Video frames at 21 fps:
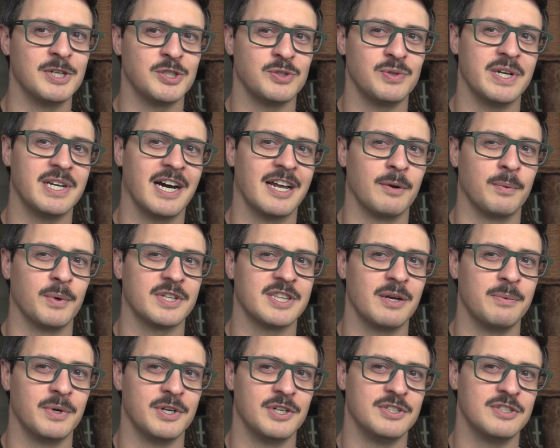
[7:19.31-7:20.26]
industry kind of
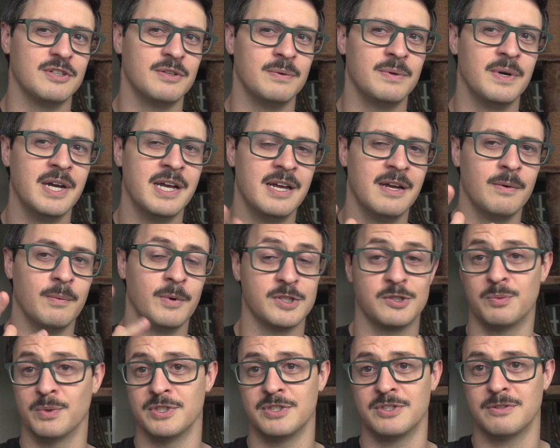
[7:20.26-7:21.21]
work they want to do,
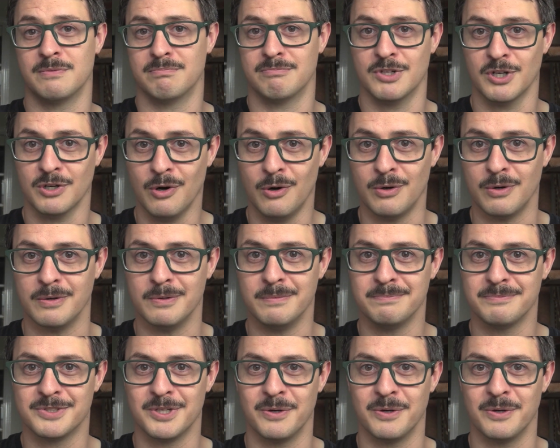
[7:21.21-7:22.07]
which was their goal.